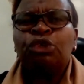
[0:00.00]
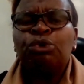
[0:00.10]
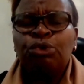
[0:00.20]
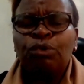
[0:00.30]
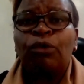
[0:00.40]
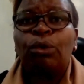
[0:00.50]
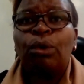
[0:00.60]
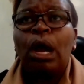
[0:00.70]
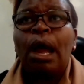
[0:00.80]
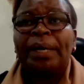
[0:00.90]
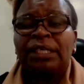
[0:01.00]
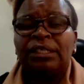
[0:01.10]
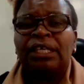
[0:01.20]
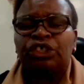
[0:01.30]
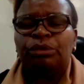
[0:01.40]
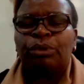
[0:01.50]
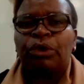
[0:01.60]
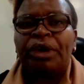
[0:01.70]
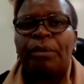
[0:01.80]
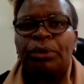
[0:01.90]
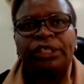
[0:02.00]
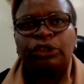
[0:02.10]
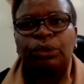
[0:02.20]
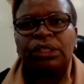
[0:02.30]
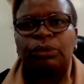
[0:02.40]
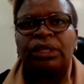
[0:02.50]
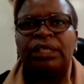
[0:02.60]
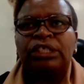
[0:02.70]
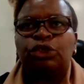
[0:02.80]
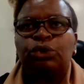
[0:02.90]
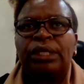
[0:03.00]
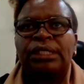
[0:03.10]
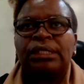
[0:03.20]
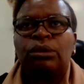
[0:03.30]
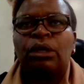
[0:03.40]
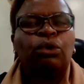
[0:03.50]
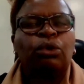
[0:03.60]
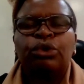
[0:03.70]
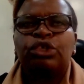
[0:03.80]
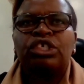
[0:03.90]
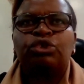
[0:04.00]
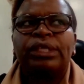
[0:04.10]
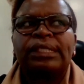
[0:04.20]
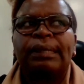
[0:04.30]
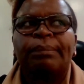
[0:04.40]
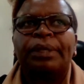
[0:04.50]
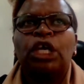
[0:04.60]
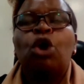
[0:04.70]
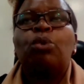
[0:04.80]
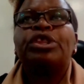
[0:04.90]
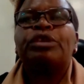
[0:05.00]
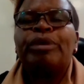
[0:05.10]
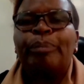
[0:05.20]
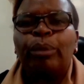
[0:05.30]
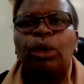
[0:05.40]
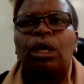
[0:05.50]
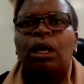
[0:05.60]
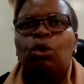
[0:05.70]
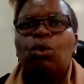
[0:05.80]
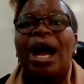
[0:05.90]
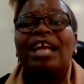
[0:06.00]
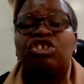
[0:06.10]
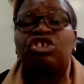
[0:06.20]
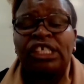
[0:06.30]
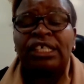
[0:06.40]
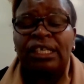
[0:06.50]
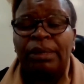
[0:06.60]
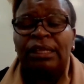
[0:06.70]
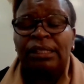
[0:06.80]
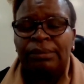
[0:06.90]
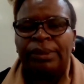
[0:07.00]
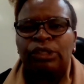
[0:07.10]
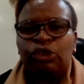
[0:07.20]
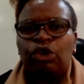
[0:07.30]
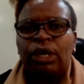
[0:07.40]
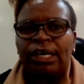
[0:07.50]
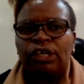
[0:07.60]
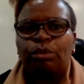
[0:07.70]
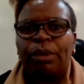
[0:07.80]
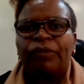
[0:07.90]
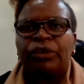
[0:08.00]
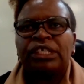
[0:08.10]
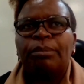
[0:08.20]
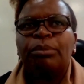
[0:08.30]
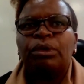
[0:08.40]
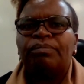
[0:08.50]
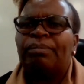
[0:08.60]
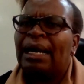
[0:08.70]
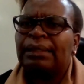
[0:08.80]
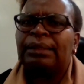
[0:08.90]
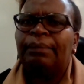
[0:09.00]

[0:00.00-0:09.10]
look for partnership, collaborations with the insurance, no, not insurance company, with the people who are trusted by this particular customer. For example, banks.